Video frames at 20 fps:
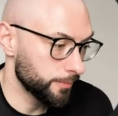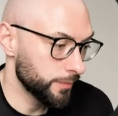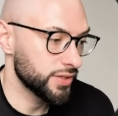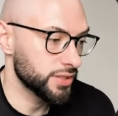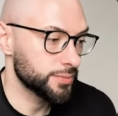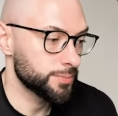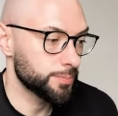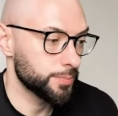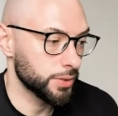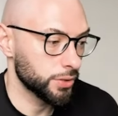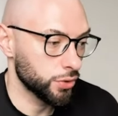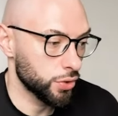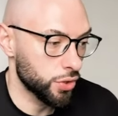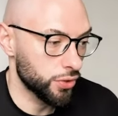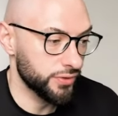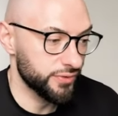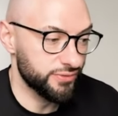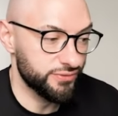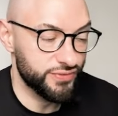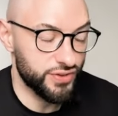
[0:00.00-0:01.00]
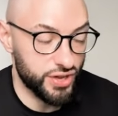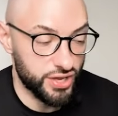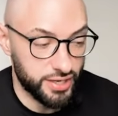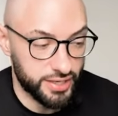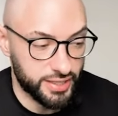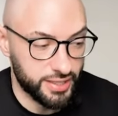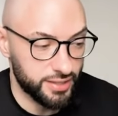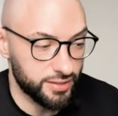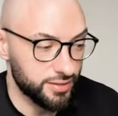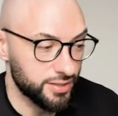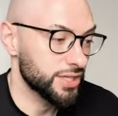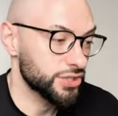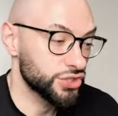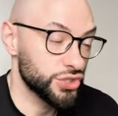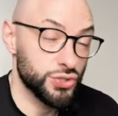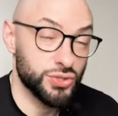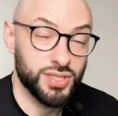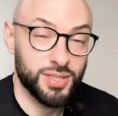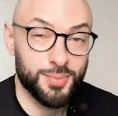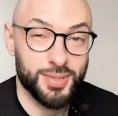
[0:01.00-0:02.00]
If it's below the 30, that
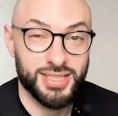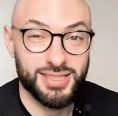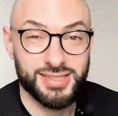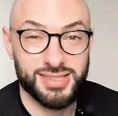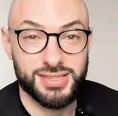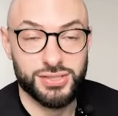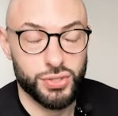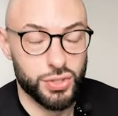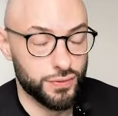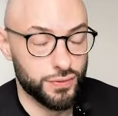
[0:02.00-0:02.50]
usually means it's